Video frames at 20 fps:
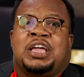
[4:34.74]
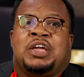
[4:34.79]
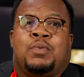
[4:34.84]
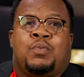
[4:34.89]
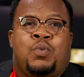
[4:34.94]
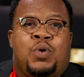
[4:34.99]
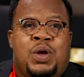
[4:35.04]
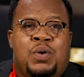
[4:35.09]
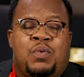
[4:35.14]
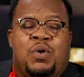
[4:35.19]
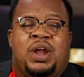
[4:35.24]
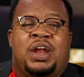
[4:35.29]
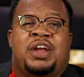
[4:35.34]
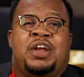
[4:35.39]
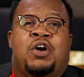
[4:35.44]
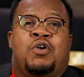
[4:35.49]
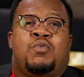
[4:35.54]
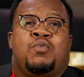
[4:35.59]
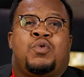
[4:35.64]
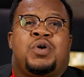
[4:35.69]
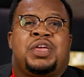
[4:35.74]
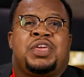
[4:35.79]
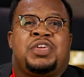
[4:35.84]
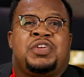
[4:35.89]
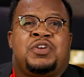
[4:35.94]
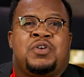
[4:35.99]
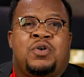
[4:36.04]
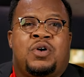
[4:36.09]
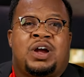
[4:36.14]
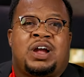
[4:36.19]
We want to know what
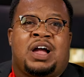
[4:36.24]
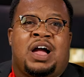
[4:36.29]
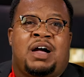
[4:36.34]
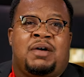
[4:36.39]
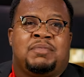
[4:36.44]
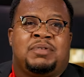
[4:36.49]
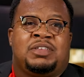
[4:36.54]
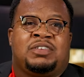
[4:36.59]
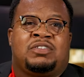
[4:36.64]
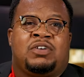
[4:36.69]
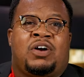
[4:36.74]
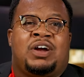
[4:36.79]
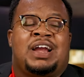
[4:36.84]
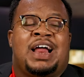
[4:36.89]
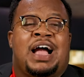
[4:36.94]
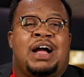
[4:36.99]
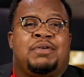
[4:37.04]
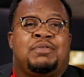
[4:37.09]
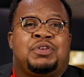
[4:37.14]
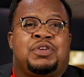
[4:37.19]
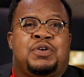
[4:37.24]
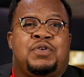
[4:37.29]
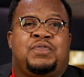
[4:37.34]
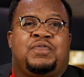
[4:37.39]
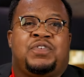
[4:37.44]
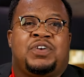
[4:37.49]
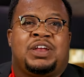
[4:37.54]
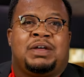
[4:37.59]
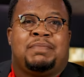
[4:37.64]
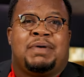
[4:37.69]
your comments are and how you
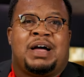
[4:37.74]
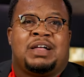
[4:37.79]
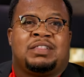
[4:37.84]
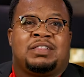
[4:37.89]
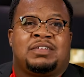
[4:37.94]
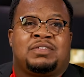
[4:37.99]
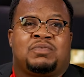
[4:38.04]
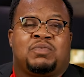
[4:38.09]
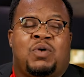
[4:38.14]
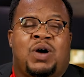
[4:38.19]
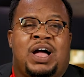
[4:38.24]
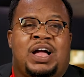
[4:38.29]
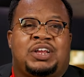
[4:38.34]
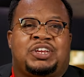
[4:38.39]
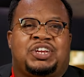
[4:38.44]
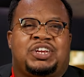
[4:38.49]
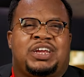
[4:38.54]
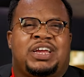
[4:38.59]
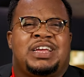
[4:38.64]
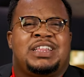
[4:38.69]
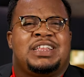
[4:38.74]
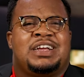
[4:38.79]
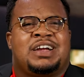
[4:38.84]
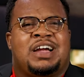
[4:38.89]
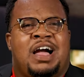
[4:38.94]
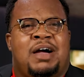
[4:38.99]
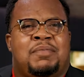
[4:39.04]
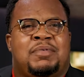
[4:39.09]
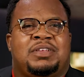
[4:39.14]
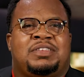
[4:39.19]
feel about this watch in the
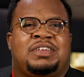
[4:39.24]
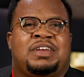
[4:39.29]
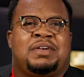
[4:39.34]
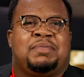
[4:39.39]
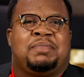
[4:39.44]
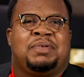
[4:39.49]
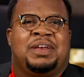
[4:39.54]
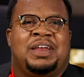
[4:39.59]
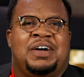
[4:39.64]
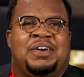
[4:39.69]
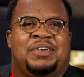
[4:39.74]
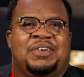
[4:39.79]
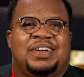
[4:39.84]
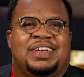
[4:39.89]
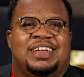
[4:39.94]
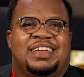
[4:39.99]
comments here below.